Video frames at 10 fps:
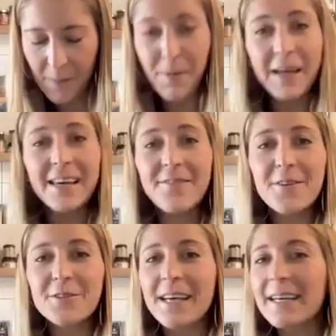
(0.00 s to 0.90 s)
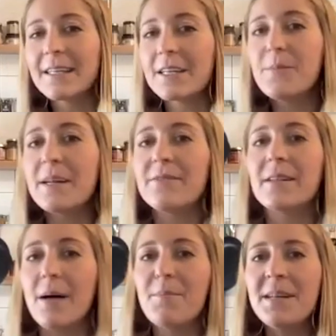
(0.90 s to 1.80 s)
But if there's like a little bit of
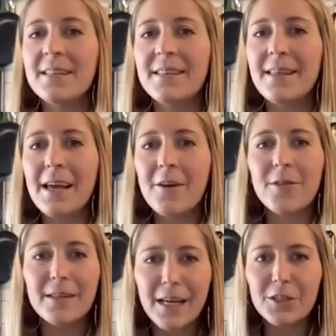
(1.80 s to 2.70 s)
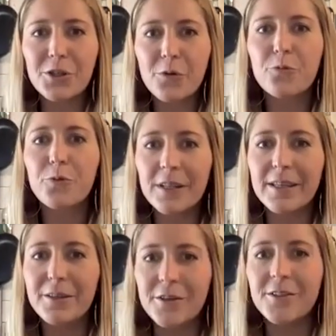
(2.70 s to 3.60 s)
clumpiness in there, that's actually a
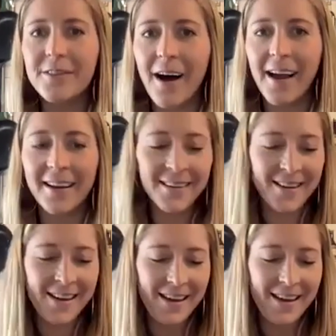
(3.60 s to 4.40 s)
really good sign.